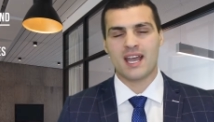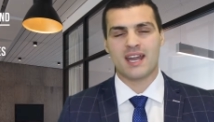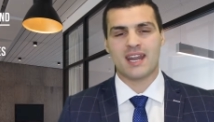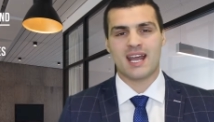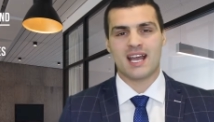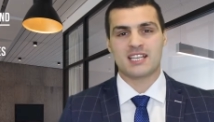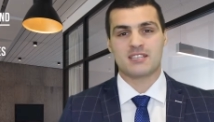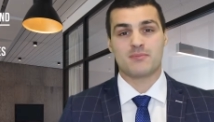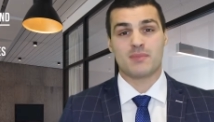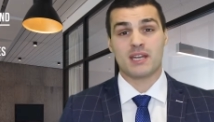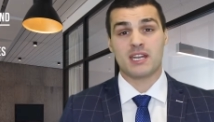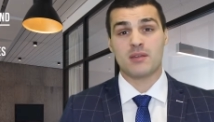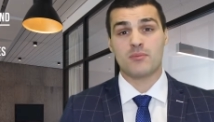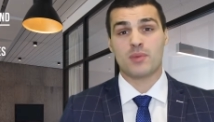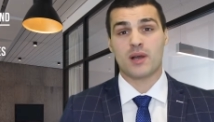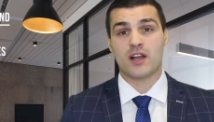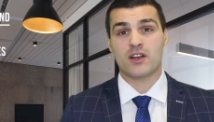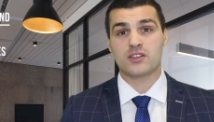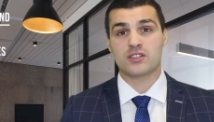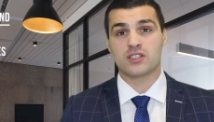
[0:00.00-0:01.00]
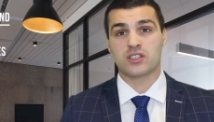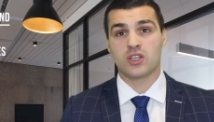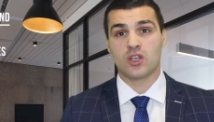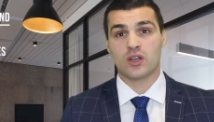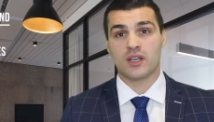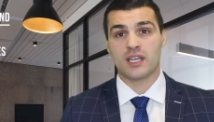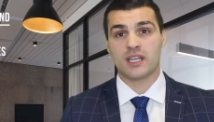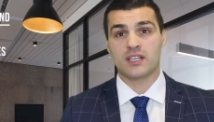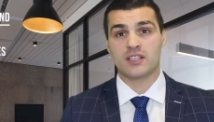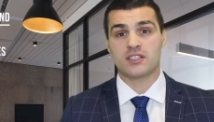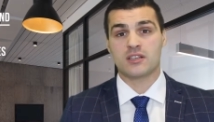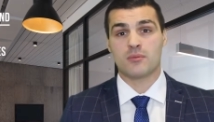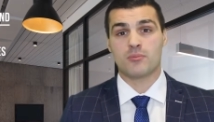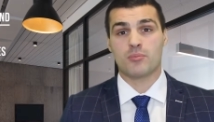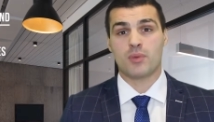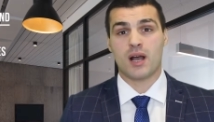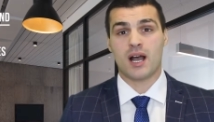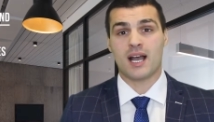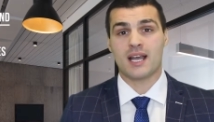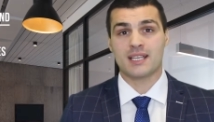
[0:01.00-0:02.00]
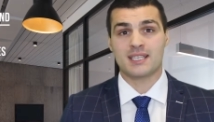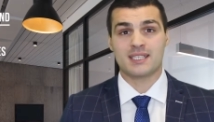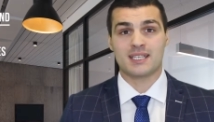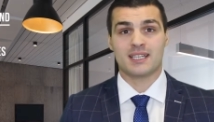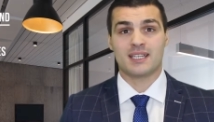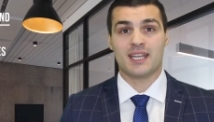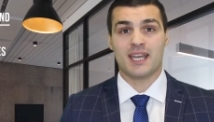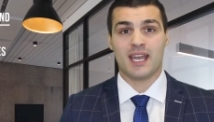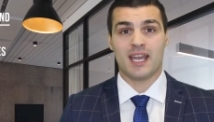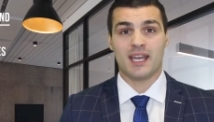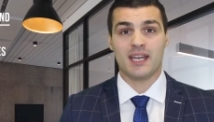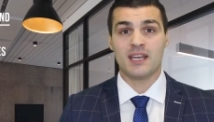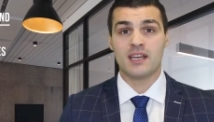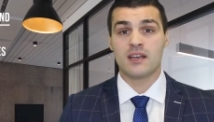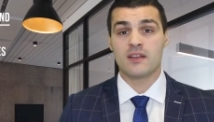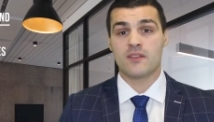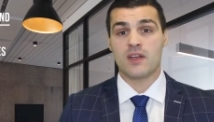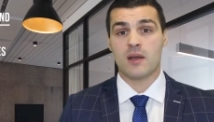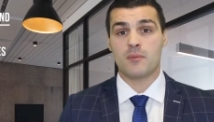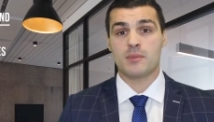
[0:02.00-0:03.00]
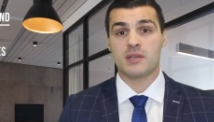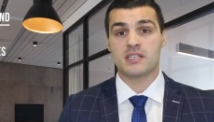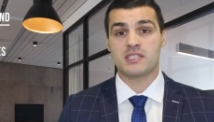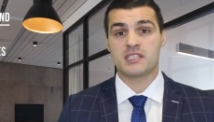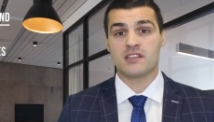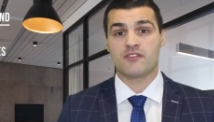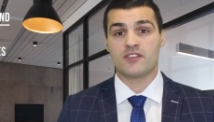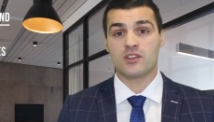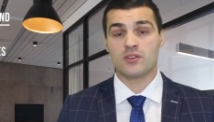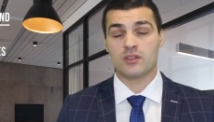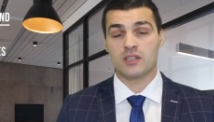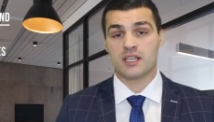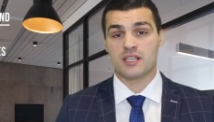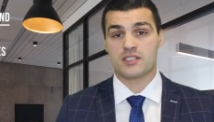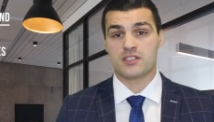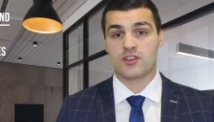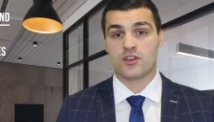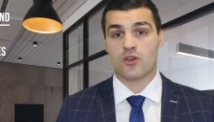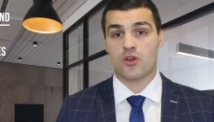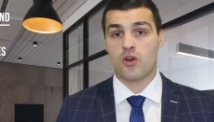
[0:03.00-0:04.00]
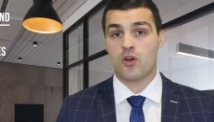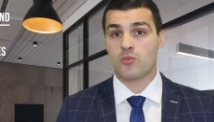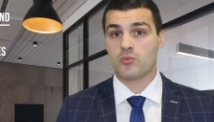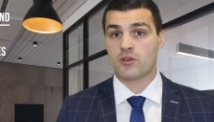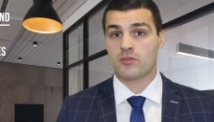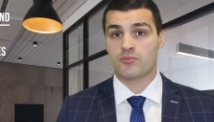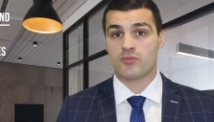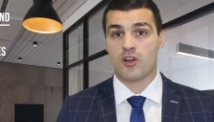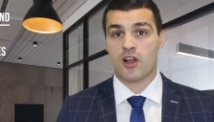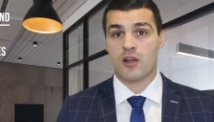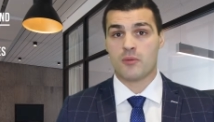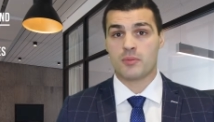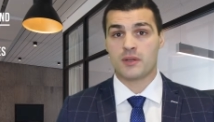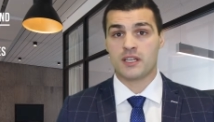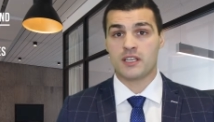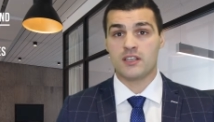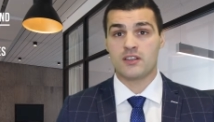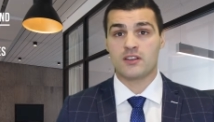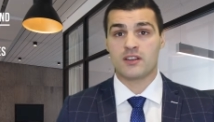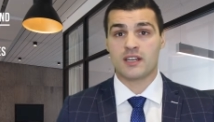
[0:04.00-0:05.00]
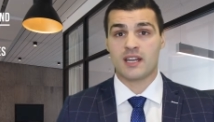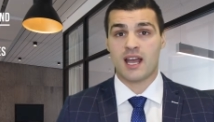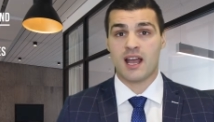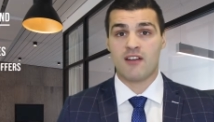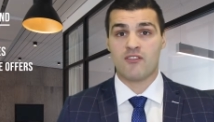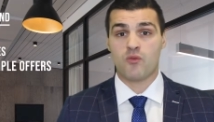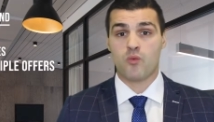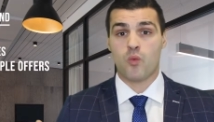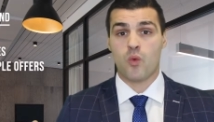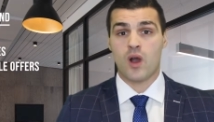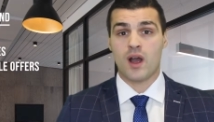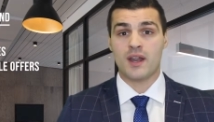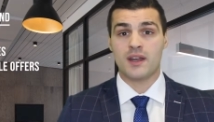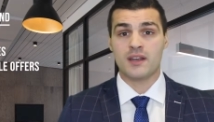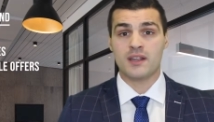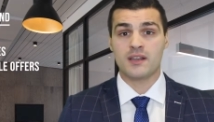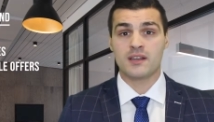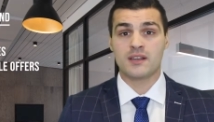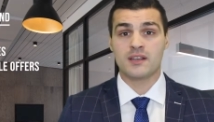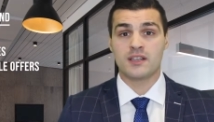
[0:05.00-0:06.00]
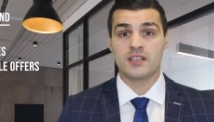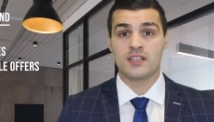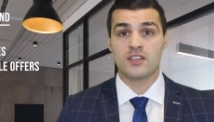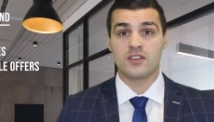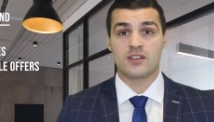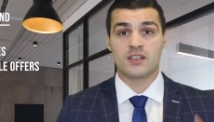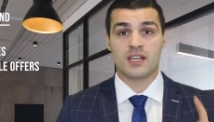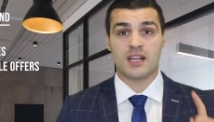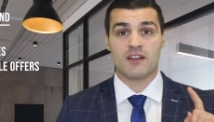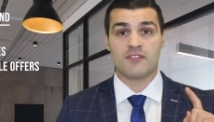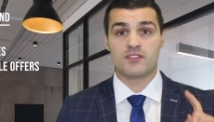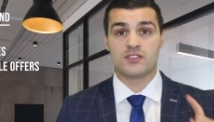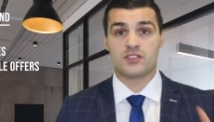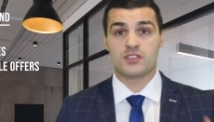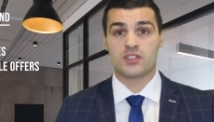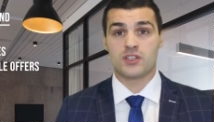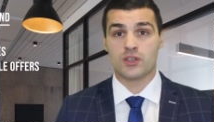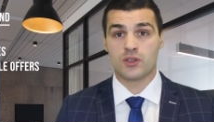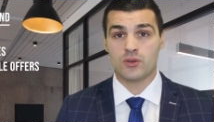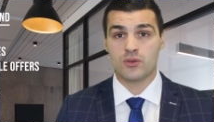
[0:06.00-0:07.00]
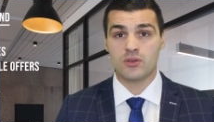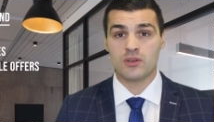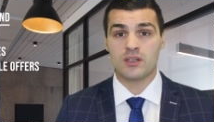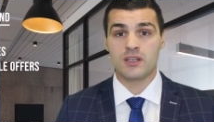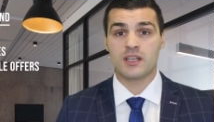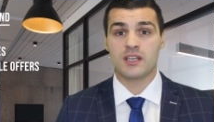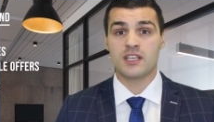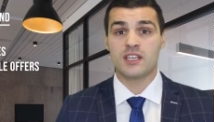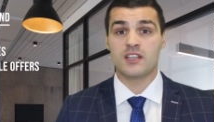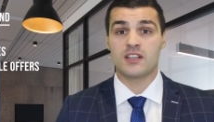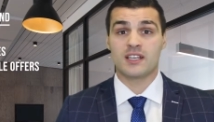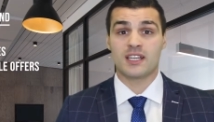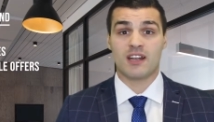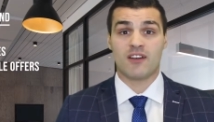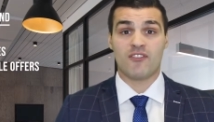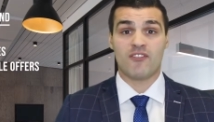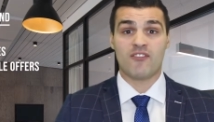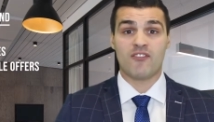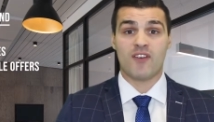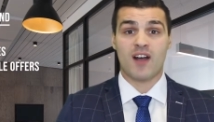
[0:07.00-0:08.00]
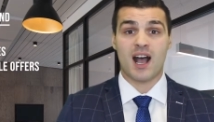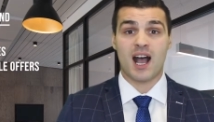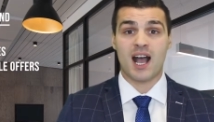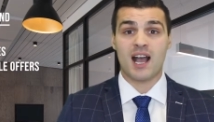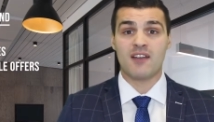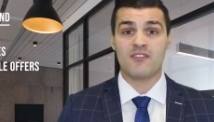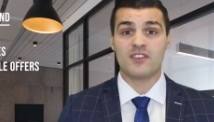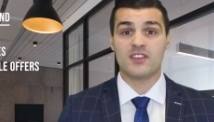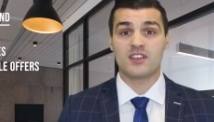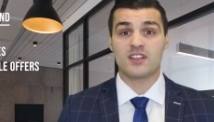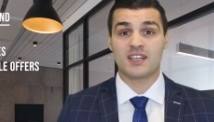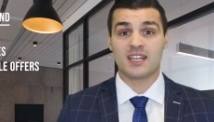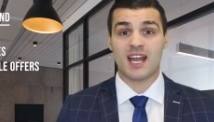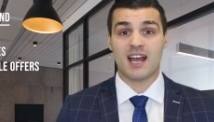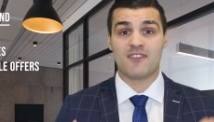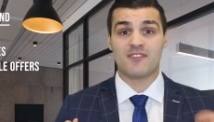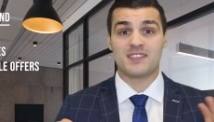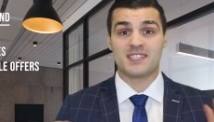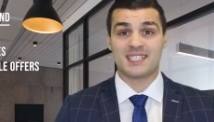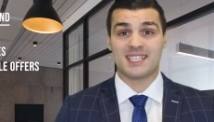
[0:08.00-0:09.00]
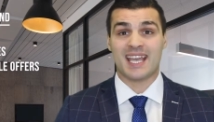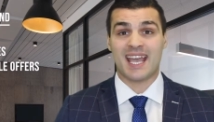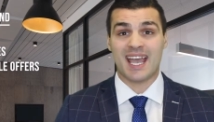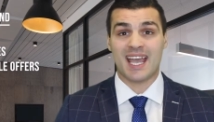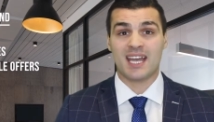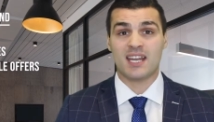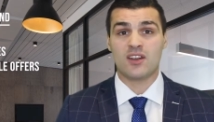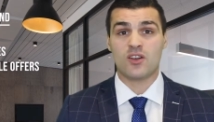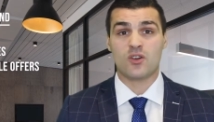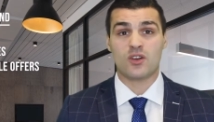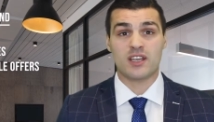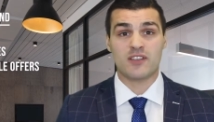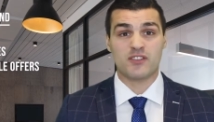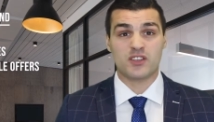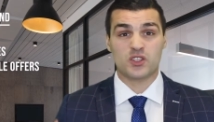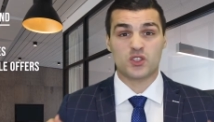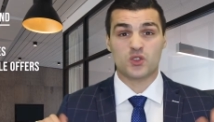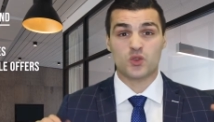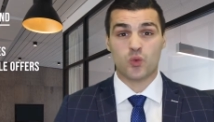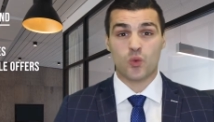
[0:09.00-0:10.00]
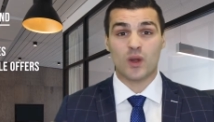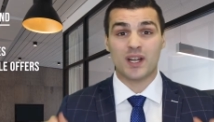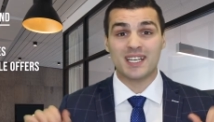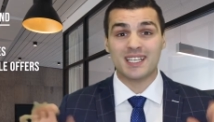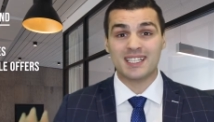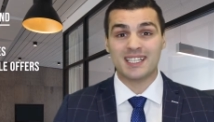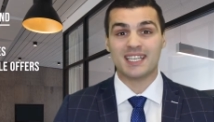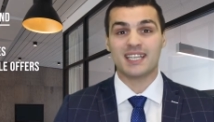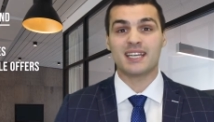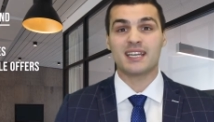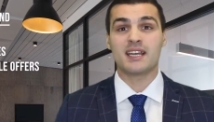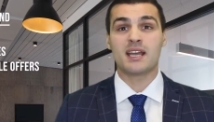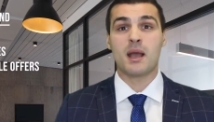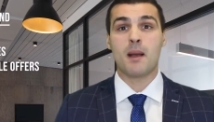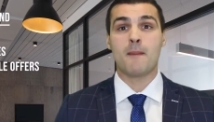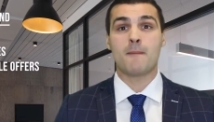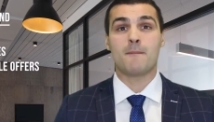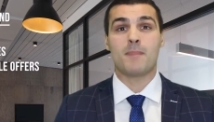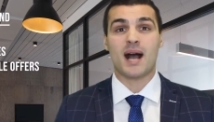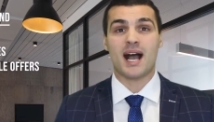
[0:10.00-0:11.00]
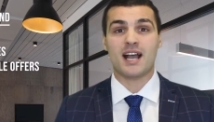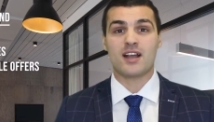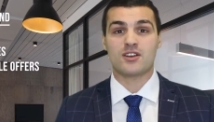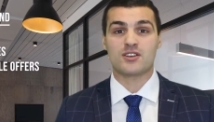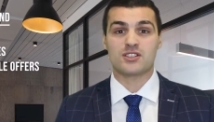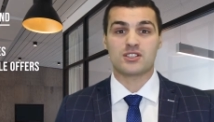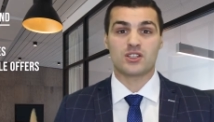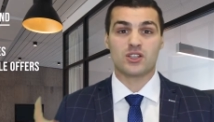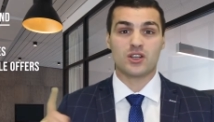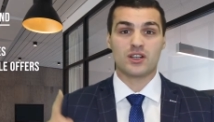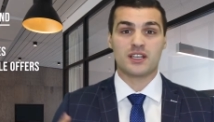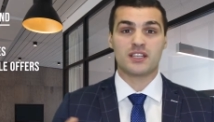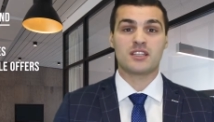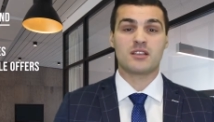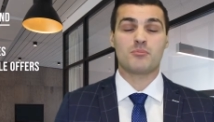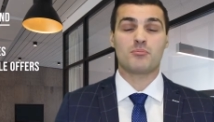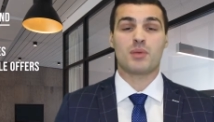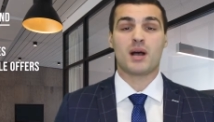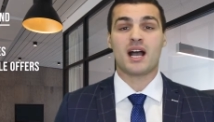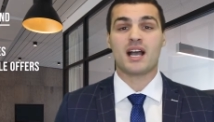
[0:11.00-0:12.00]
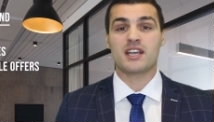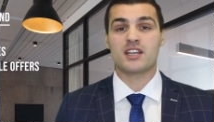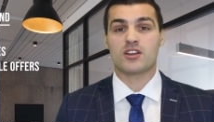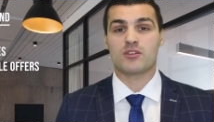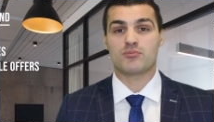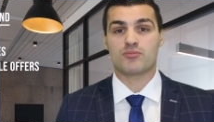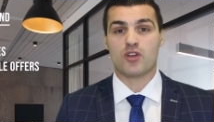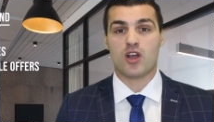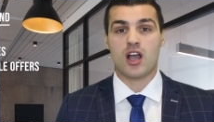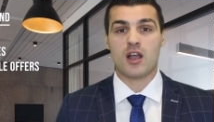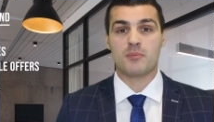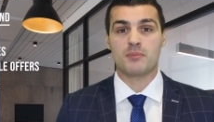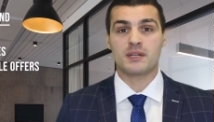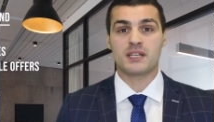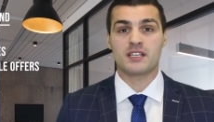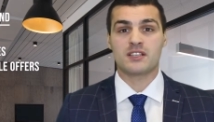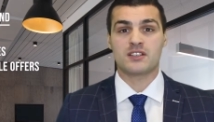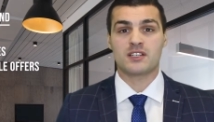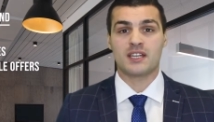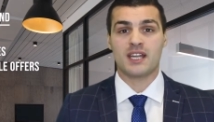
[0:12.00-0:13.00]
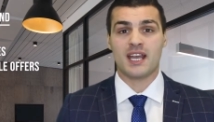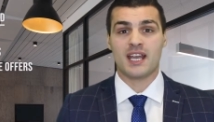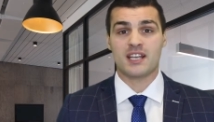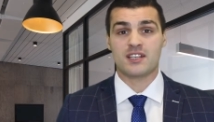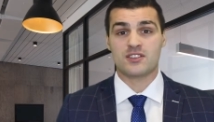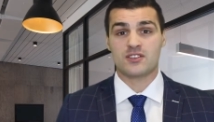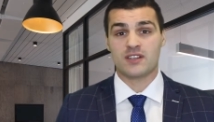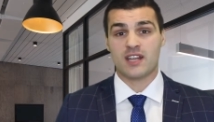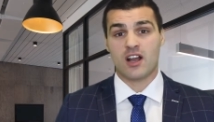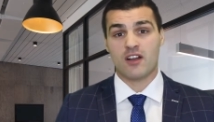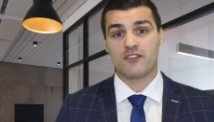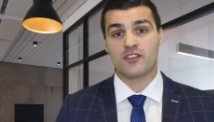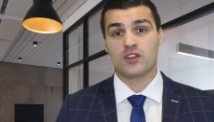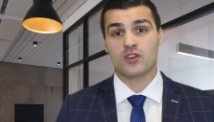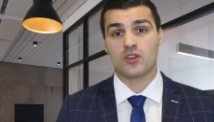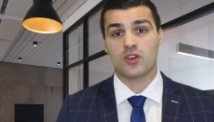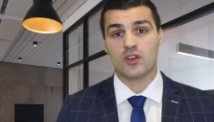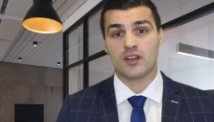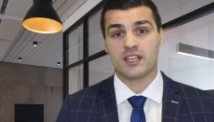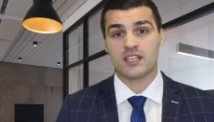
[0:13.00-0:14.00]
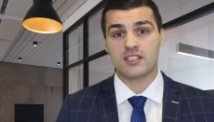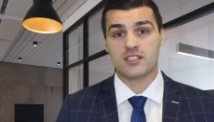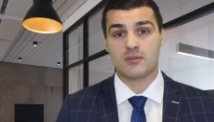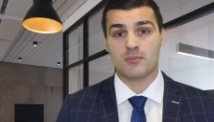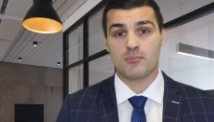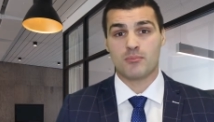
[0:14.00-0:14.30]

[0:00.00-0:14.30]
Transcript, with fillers: and has many buyers looking looking to buy today. That means if you list your home or property, you could have one, you could have two, you could have five, you could have 10 or even 20 buyers looking to buy your property today. So now if you're looking to